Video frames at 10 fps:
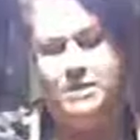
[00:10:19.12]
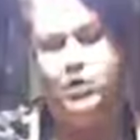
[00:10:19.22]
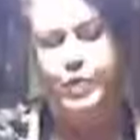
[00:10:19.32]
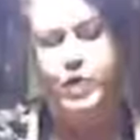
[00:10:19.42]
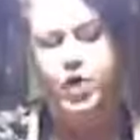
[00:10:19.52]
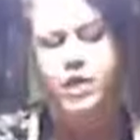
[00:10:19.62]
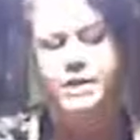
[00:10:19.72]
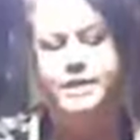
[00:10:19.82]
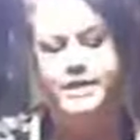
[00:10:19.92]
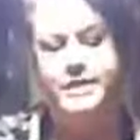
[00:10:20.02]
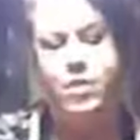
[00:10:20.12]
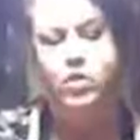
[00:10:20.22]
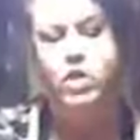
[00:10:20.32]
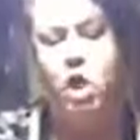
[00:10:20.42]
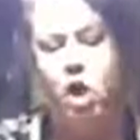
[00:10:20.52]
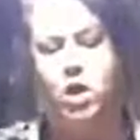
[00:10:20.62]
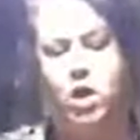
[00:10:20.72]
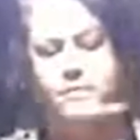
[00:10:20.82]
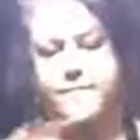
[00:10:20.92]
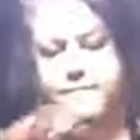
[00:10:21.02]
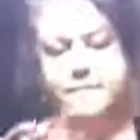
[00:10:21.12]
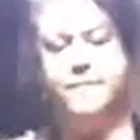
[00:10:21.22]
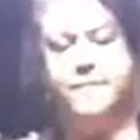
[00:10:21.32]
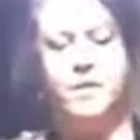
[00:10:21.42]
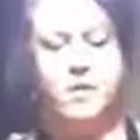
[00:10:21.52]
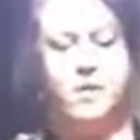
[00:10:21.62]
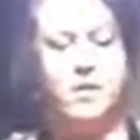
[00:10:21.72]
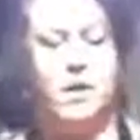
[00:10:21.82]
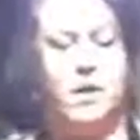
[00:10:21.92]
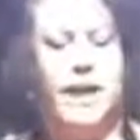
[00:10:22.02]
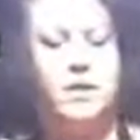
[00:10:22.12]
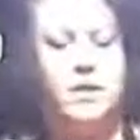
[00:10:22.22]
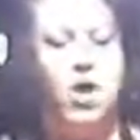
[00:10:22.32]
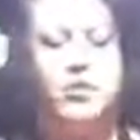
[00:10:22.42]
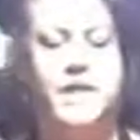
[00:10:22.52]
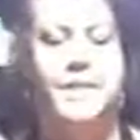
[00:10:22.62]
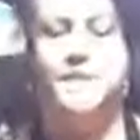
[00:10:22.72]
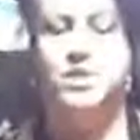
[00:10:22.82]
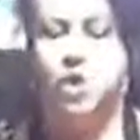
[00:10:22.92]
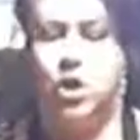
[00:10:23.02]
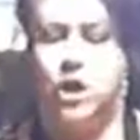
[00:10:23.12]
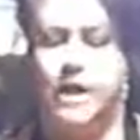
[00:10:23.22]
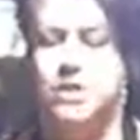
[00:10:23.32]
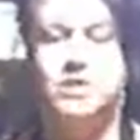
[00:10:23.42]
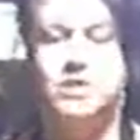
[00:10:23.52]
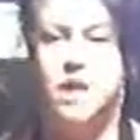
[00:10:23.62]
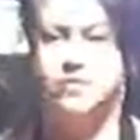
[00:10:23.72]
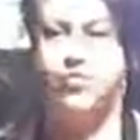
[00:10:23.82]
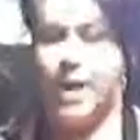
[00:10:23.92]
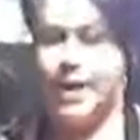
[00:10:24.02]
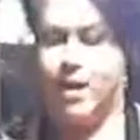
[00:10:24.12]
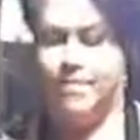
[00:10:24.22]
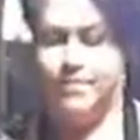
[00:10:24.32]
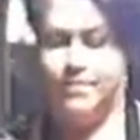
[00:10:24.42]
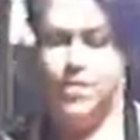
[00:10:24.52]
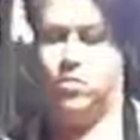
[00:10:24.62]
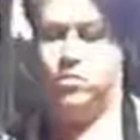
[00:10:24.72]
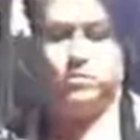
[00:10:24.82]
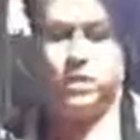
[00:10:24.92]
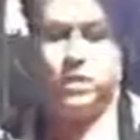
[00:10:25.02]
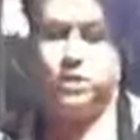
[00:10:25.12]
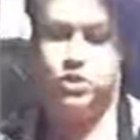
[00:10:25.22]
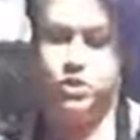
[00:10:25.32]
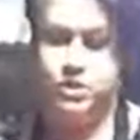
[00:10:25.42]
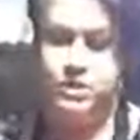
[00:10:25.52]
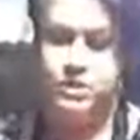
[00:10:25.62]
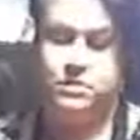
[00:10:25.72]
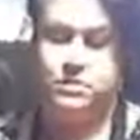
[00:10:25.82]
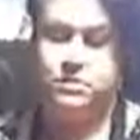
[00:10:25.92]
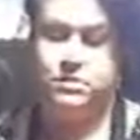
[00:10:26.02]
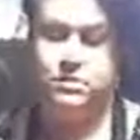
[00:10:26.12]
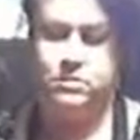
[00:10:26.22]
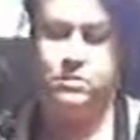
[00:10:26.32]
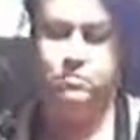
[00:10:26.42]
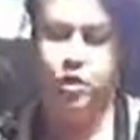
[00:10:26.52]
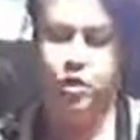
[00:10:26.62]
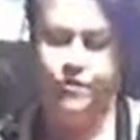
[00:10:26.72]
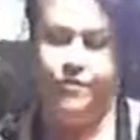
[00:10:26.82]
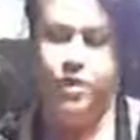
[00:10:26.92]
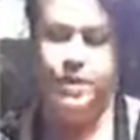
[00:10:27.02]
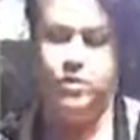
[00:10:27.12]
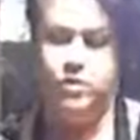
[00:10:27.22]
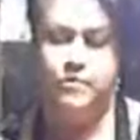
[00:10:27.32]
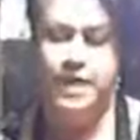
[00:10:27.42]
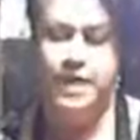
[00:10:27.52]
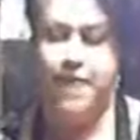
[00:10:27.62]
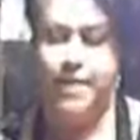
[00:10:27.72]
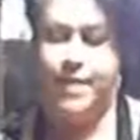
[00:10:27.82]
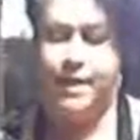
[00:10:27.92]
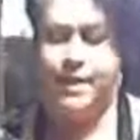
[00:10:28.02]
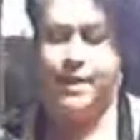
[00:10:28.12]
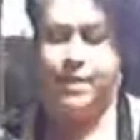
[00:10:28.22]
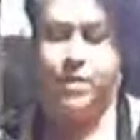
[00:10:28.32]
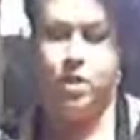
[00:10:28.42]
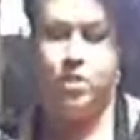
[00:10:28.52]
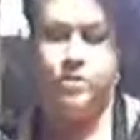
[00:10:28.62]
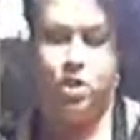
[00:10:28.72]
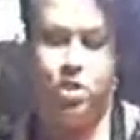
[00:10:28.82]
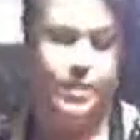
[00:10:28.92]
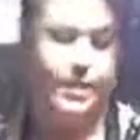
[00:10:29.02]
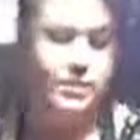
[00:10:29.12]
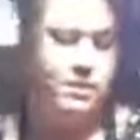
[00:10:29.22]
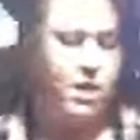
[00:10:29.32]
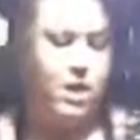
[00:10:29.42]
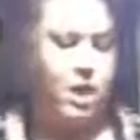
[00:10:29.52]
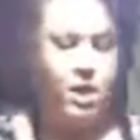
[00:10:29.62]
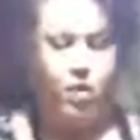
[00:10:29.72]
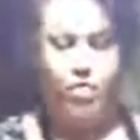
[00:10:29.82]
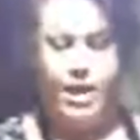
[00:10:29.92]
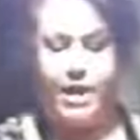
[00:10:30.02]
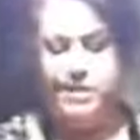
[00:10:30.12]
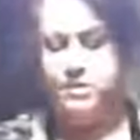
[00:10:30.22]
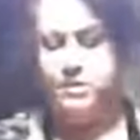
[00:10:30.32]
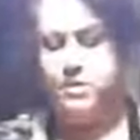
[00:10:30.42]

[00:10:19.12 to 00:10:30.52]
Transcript: Since we cooked it so long, at a low temperature, it just comes right off the bone. It's just beautiful. I don't know if the cameraman can get up close at all, but it's a great